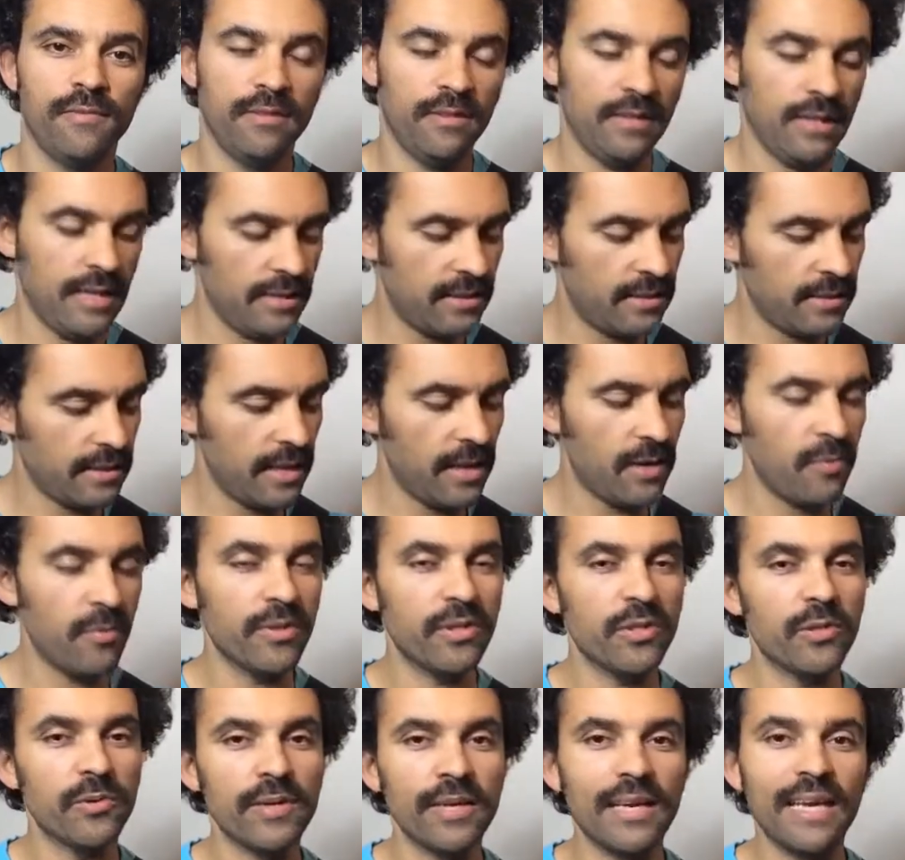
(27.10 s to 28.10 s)
let's say we're
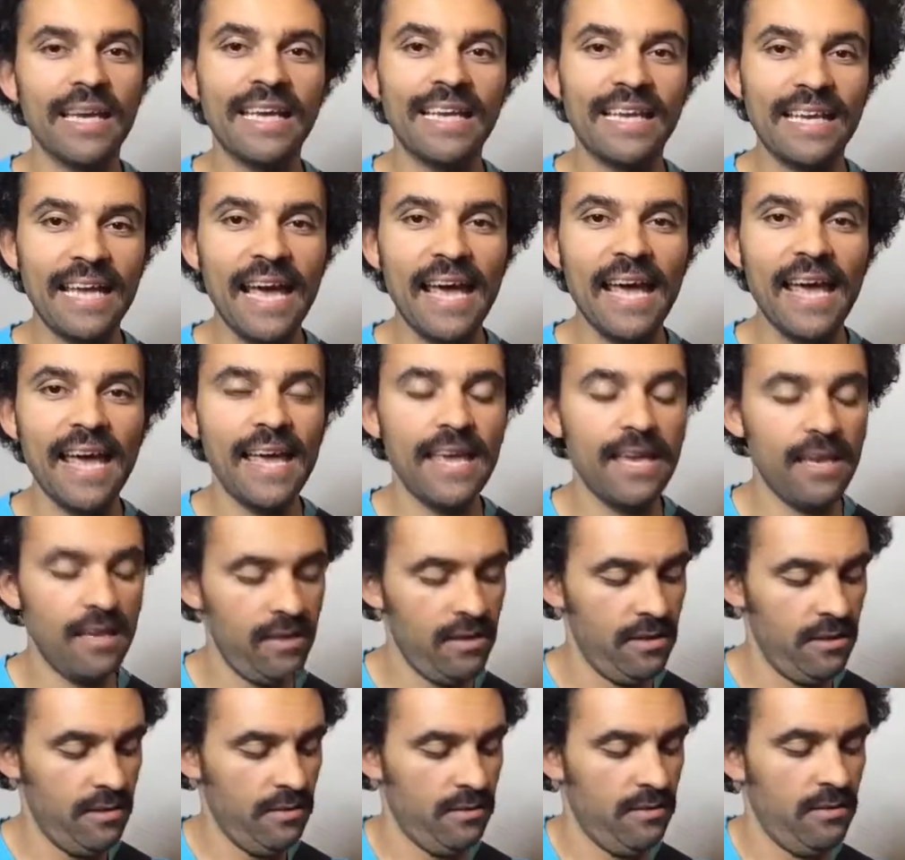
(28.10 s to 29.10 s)
doing it in A,
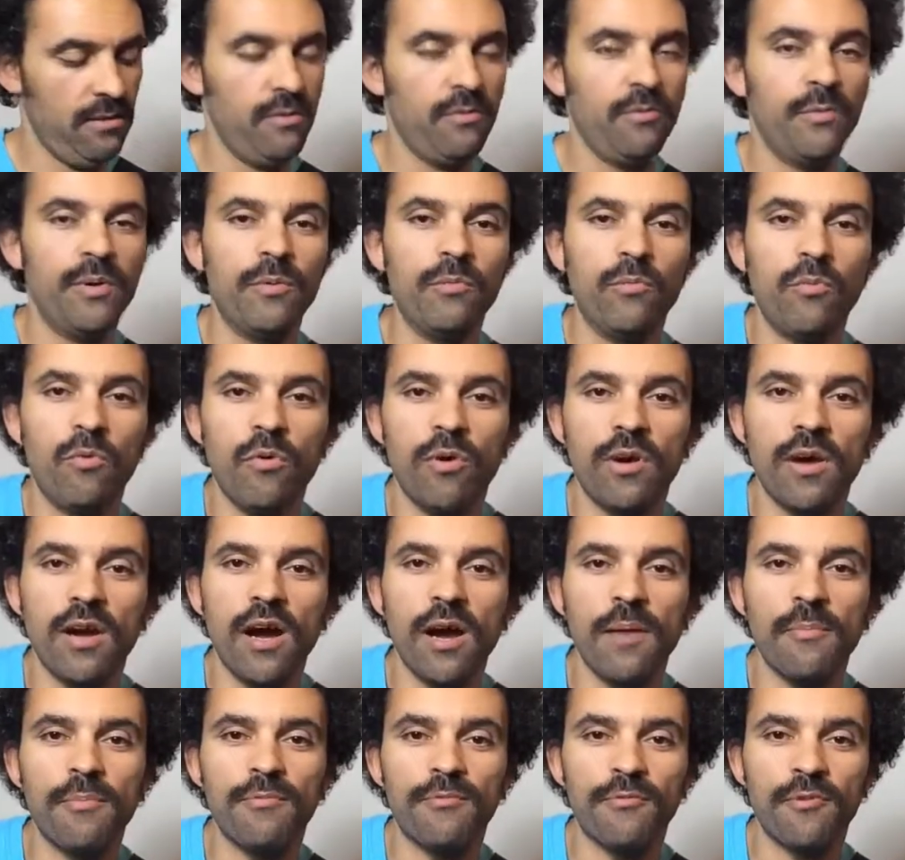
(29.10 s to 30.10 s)
we walk
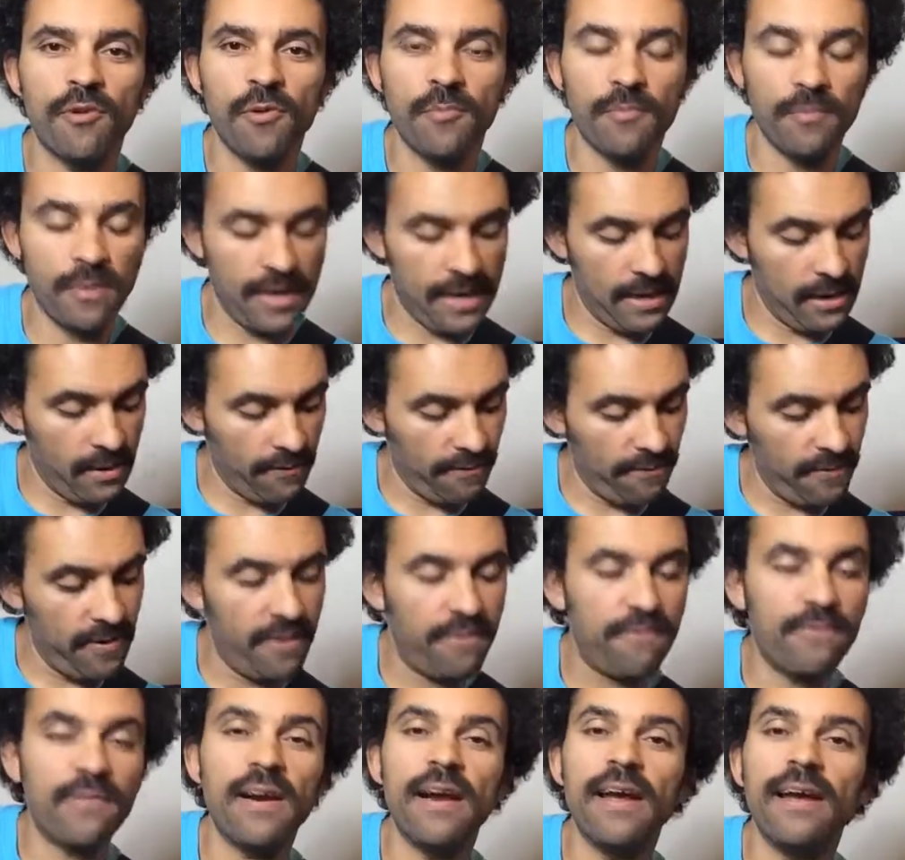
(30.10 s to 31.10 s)
up from our 5th
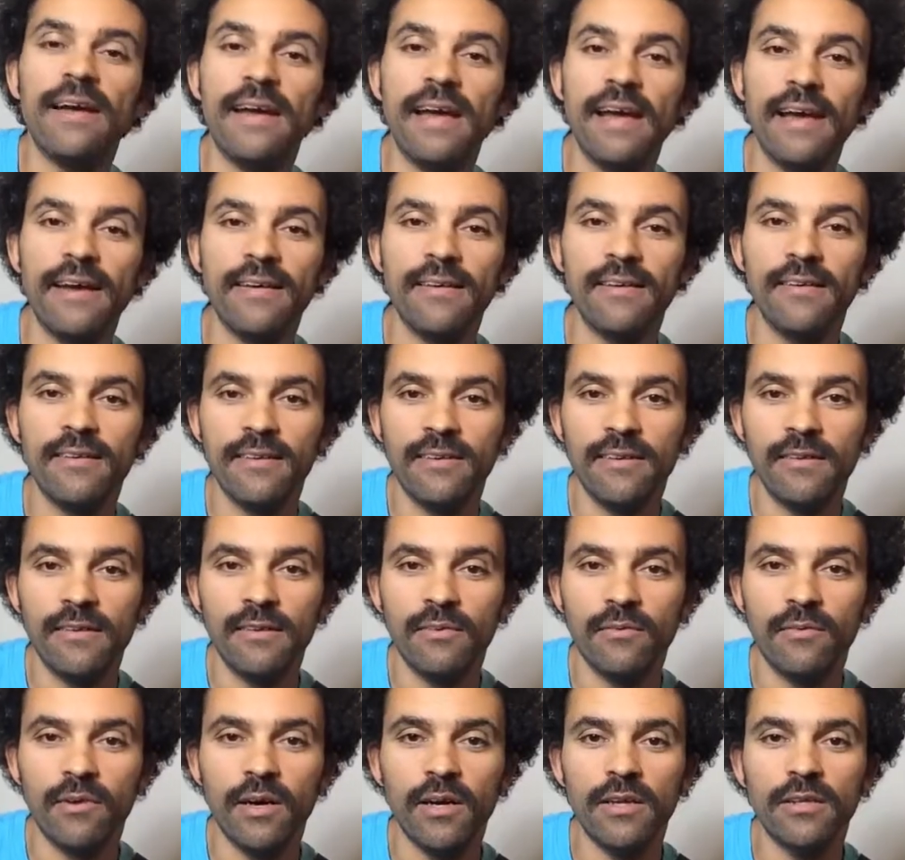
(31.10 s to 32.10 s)
fret,
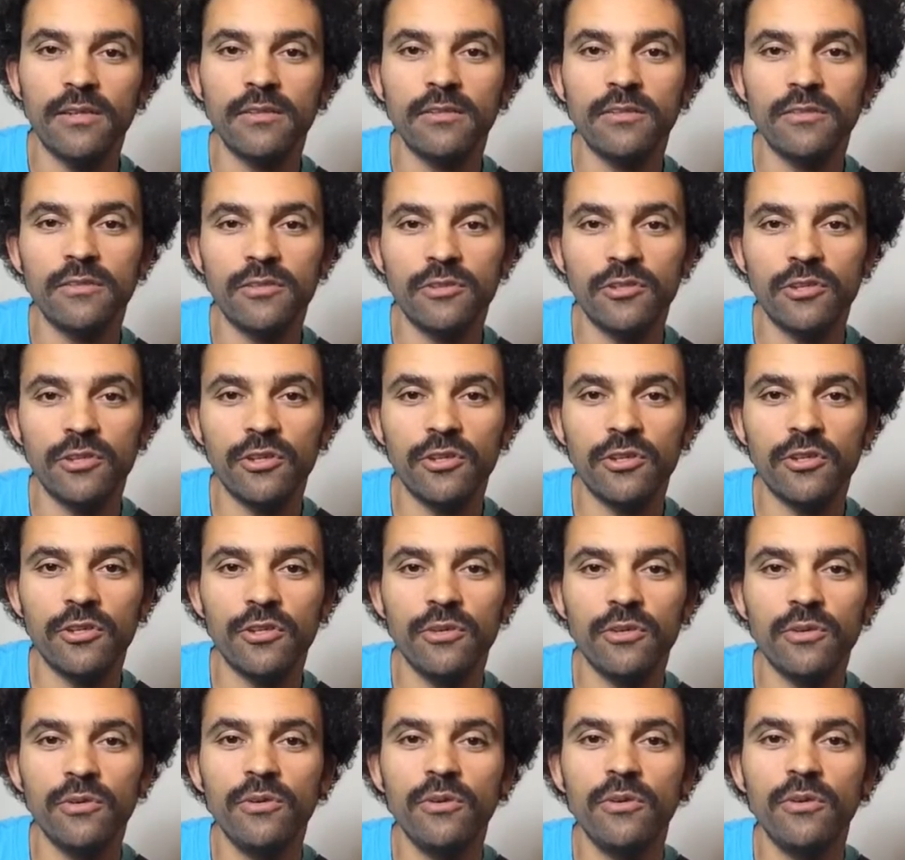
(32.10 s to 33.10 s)
1,
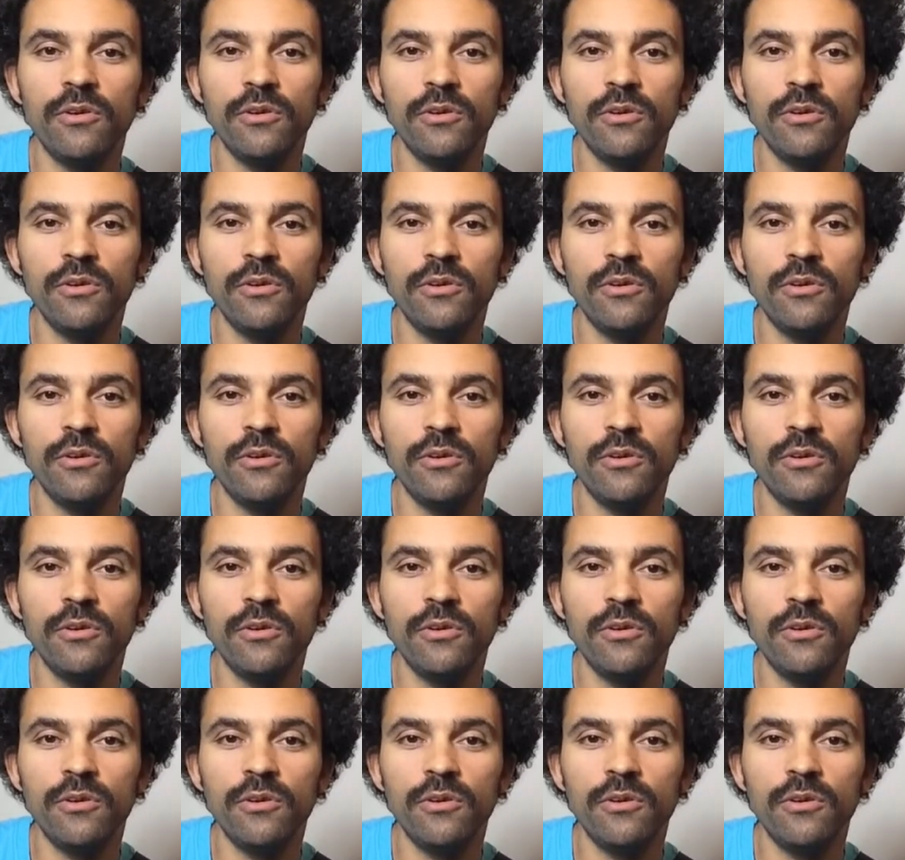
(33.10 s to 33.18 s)
2,